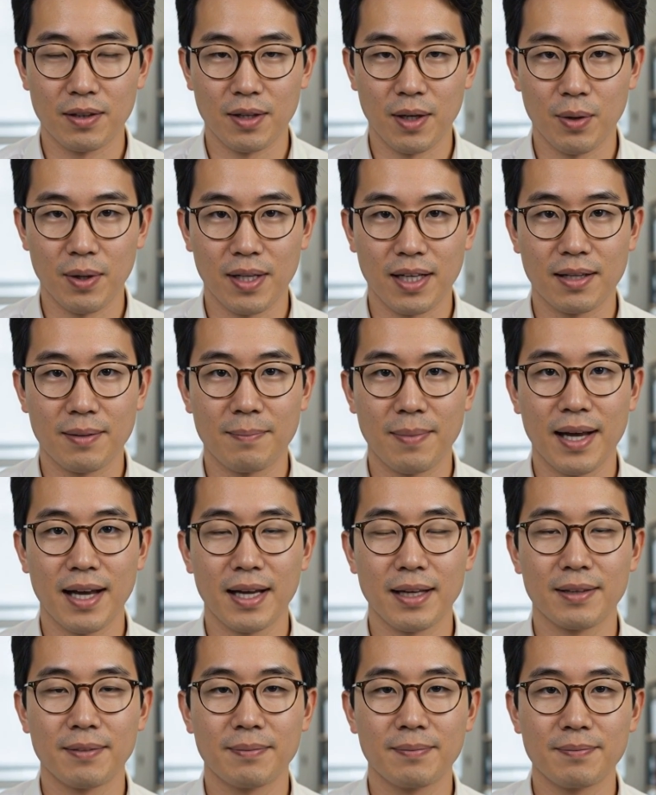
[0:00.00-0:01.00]
knowing it's
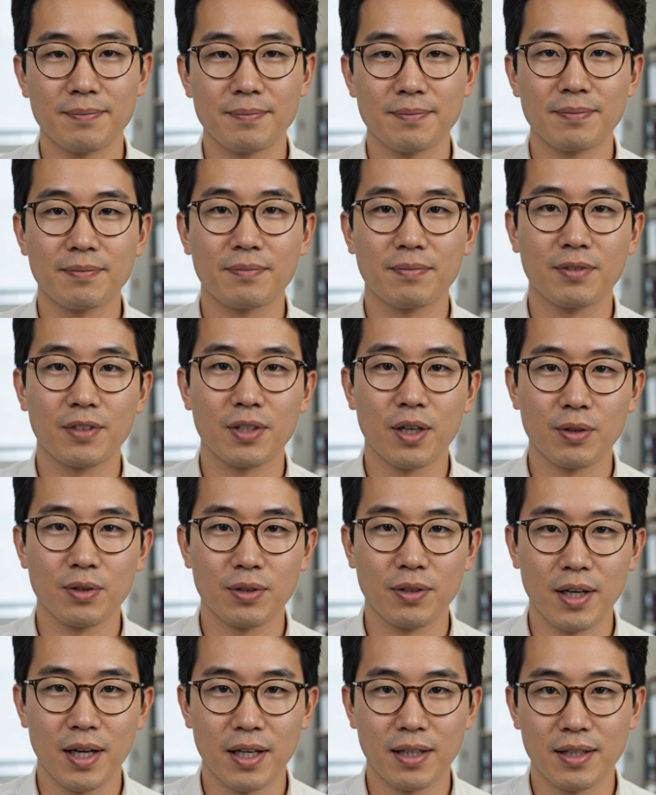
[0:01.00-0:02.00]
bad.
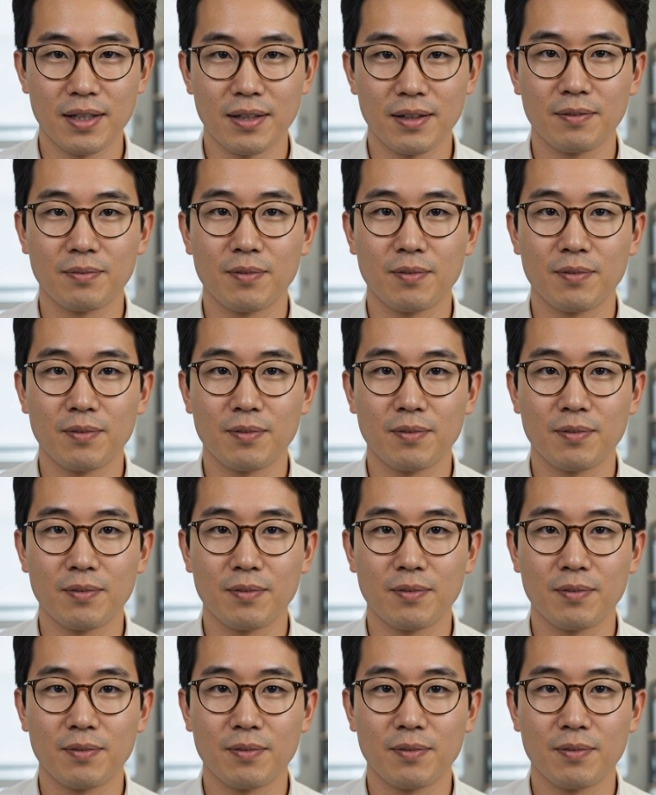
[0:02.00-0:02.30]
GhostLock,